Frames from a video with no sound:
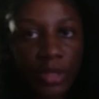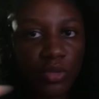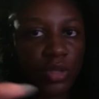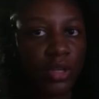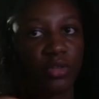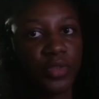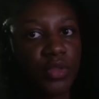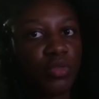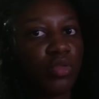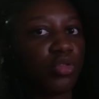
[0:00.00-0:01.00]
in so that your
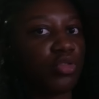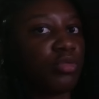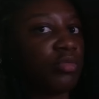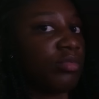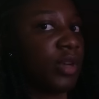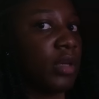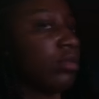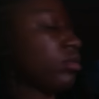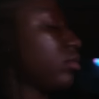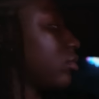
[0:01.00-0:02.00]
face will not show well.
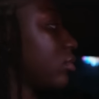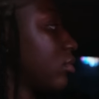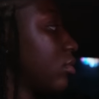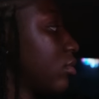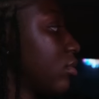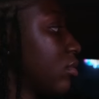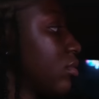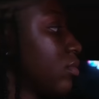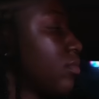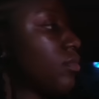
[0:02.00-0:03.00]

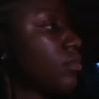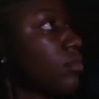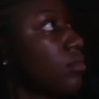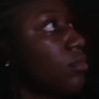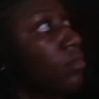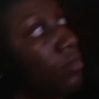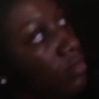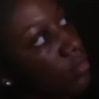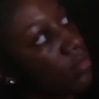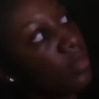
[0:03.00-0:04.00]
Mm,
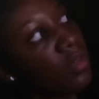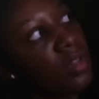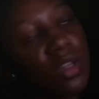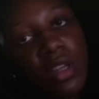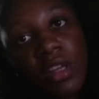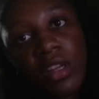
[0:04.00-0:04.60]
okay.